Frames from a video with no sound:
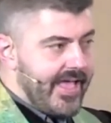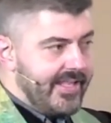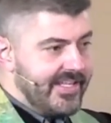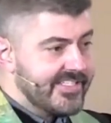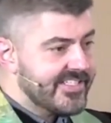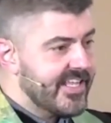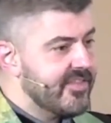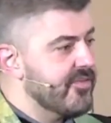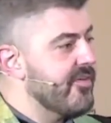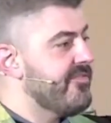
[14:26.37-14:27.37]
Let's say
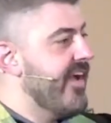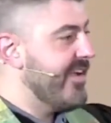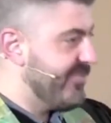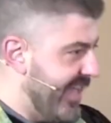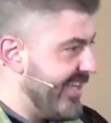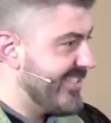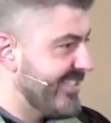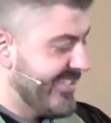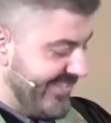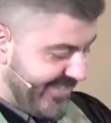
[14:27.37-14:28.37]
there are 5
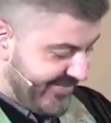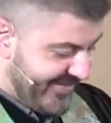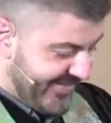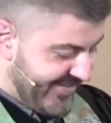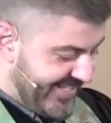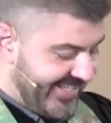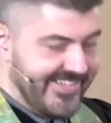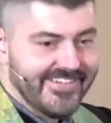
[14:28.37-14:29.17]
less than 50.